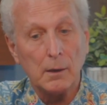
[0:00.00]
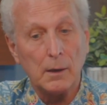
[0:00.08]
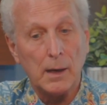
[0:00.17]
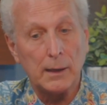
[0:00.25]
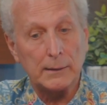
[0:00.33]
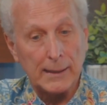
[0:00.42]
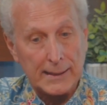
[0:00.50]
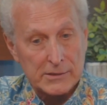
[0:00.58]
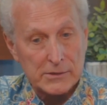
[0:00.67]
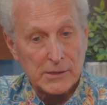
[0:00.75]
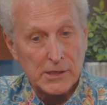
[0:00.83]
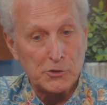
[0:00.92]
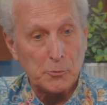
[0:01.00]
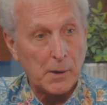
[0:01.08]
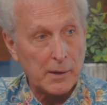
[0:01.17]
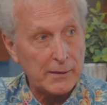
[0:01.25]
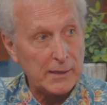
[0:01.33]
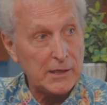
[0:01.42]
unless it's
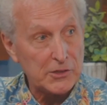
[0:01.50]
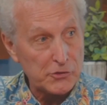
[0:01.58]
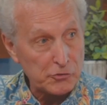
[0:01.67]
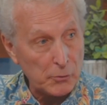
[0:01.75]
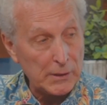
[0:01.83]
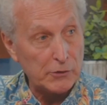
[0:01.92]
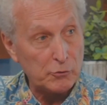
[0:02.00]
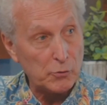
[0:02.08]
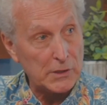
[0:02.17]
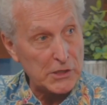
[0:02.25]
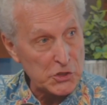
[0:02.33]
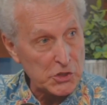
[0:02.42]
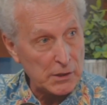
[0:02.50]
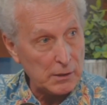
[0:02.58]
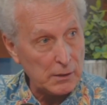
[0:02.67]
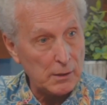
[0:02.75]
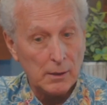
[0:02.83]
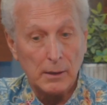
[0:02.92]
part of the history and tradition